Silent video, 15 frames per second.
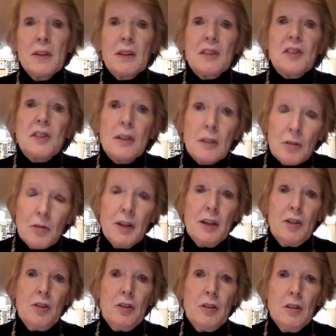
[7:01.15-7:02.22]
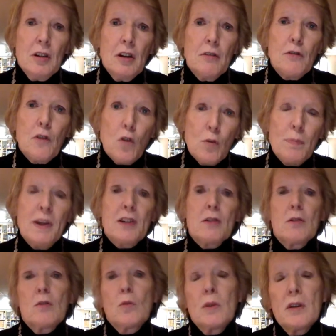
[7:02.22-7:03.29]
be an accelerator for
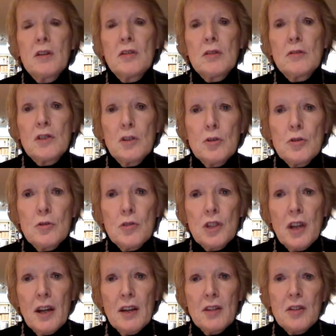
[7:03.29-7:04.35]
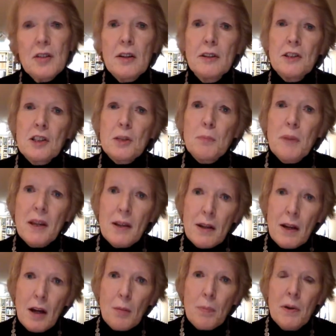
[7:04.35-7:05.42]
better or worse of social change and can speed
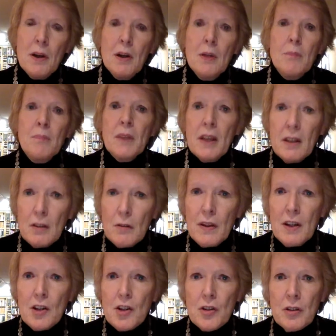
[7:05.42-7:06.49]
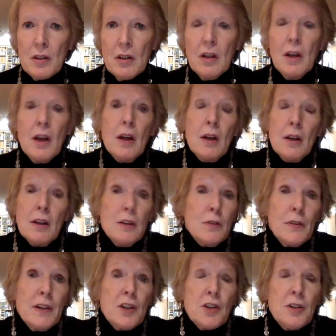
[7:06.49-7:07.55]
up innovation.
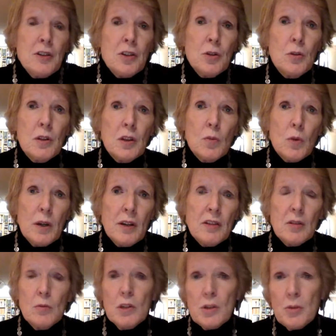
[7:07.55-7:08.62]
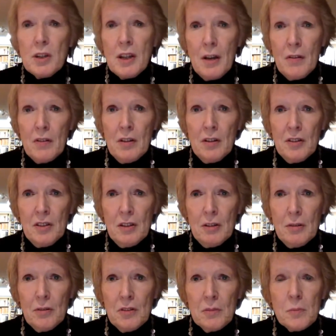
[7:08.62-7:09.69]
Innovation, too, in the ways in which we govern
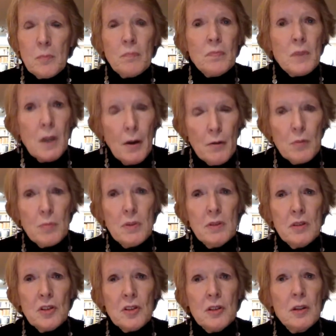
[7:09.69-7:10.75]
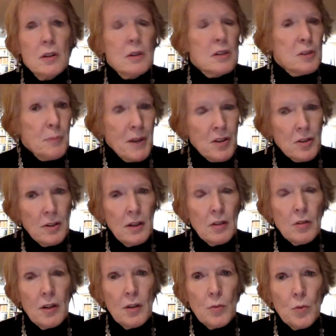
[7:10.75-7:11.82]
ourselves. Governments, especially
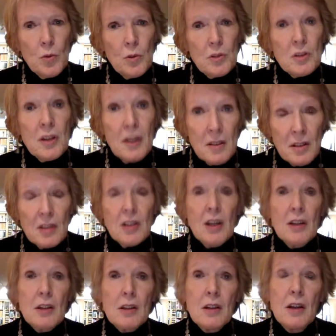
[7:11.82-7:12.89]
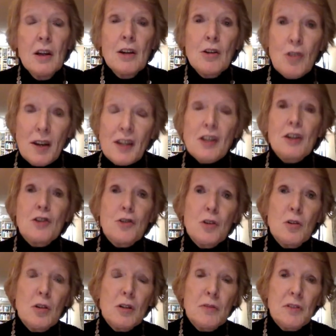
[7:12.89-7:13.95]
in great wars, tend to take great
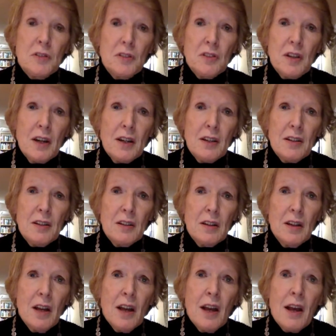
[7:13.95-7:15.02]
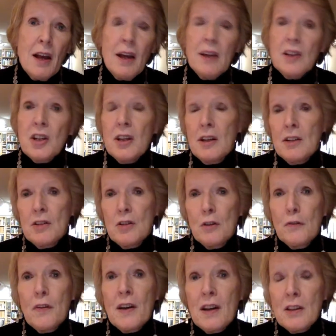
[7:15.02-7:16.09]
control over society and tend
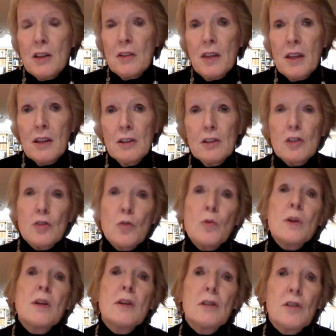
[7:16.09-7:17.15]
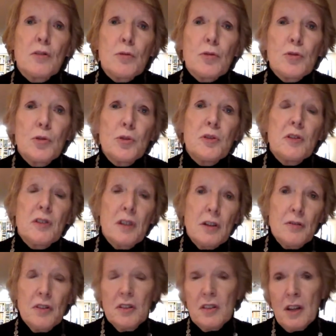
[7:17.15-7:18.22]
to find that they can squeeze resources
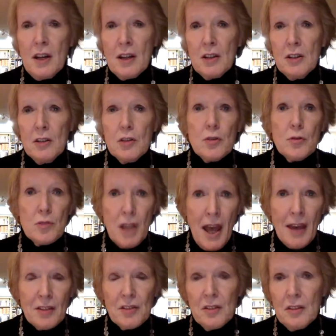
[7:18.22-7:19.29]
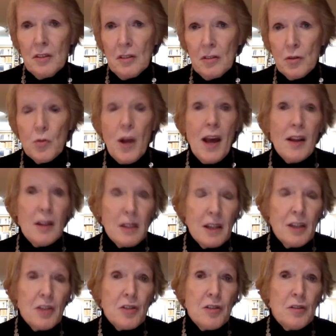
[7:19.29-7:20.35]
out of societies through taxes and through
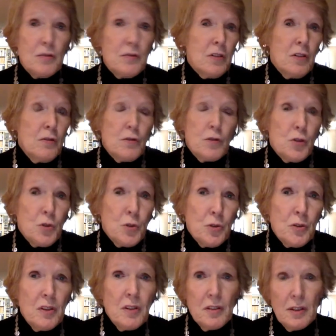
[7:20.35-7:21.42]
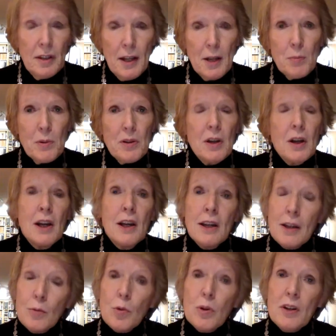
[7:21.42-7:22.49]
allocation of, of resources and labor
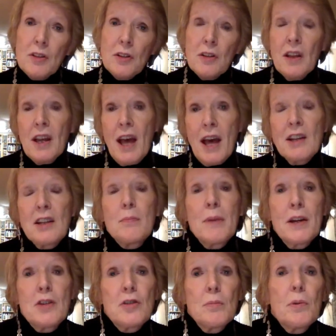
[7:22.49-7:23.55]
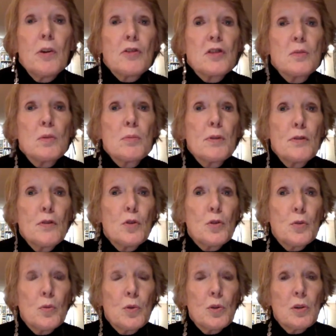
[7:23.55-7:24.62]
in ways that they hadn't imagined possible before
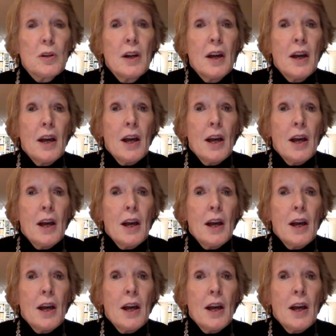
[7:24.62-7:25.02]
the war.